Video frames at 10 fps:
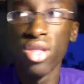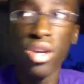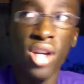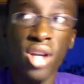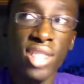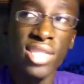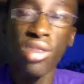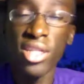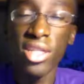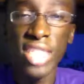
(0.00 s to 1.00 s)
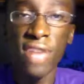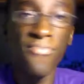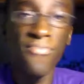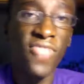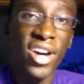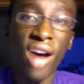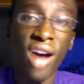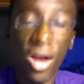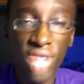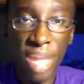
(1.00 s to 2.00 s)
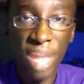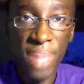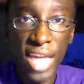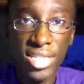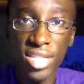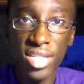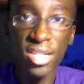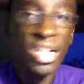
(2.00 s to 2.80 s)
content locked out via online passes and